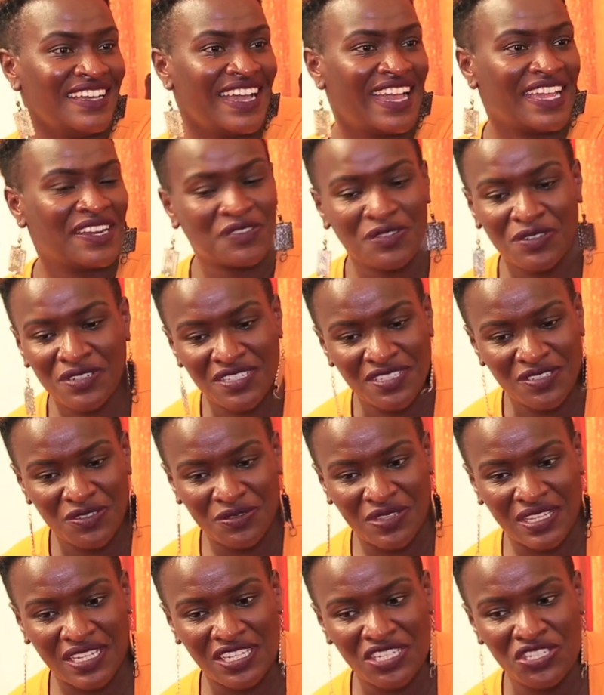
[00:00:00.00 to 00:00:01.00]
I wrote
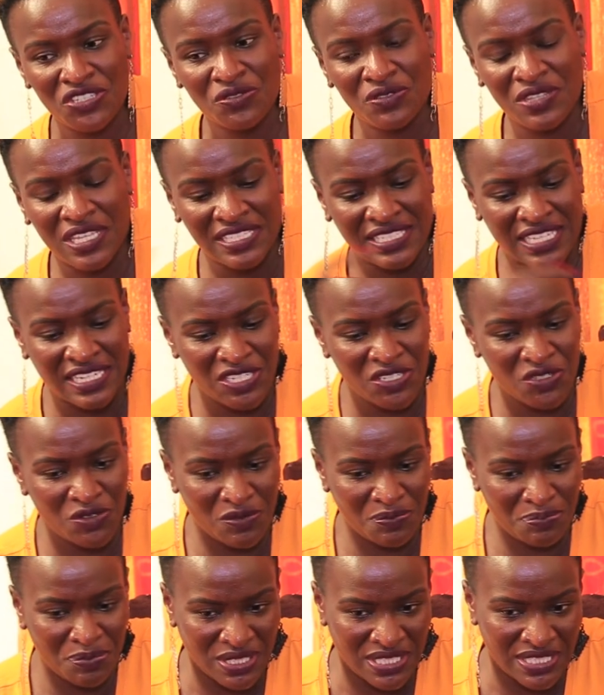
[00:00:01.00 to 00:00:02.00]
to the new, there's a
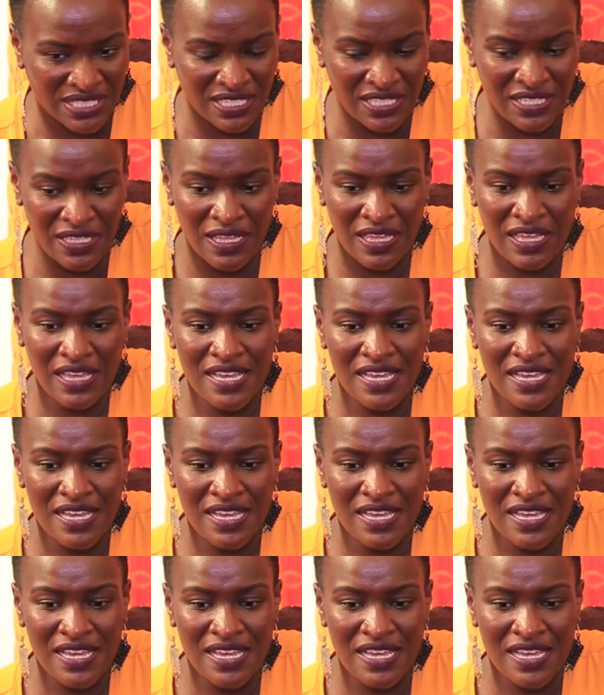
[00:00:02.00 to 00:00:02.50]
new PC.